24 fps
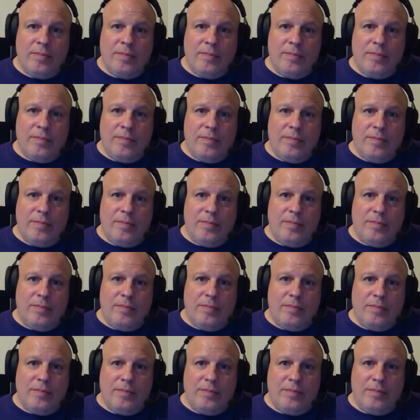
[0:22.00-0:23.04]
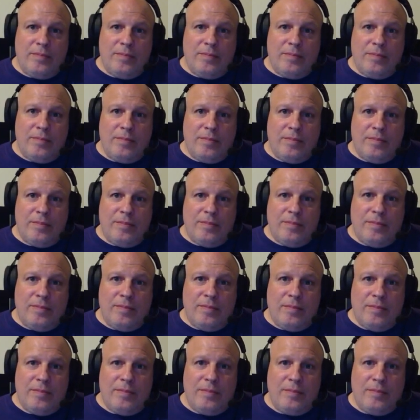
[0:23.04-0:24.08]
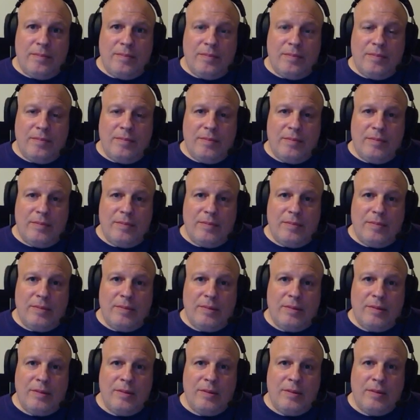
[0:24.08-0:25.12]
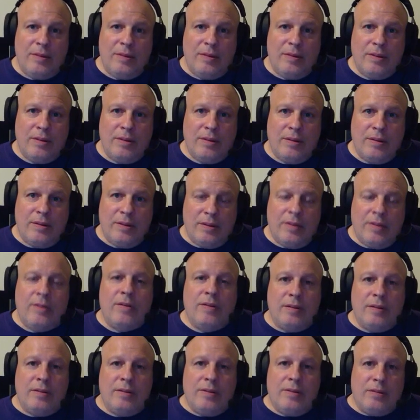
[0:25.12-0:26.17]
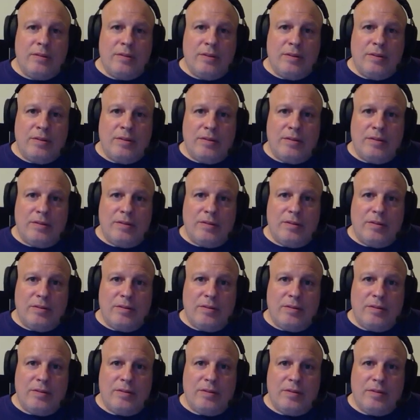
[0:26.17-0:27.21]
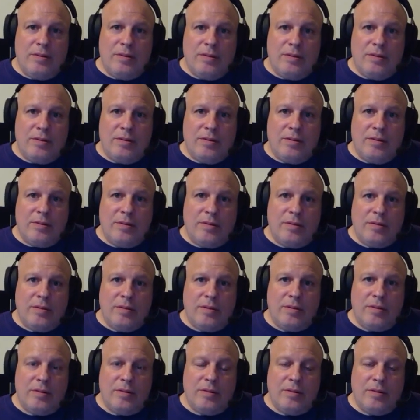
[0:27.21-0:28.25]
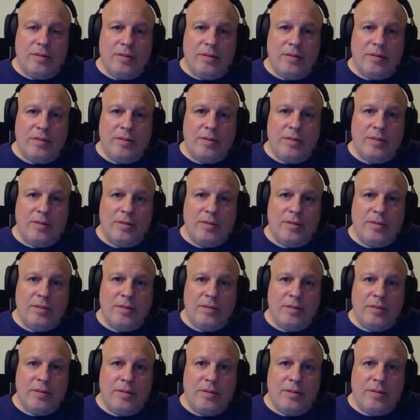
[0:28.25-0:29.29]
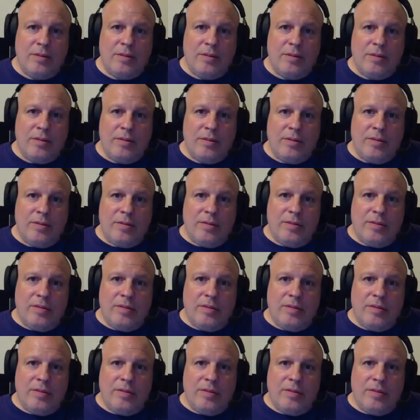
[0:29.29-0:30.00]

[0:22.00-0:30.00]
The person shown says nothing.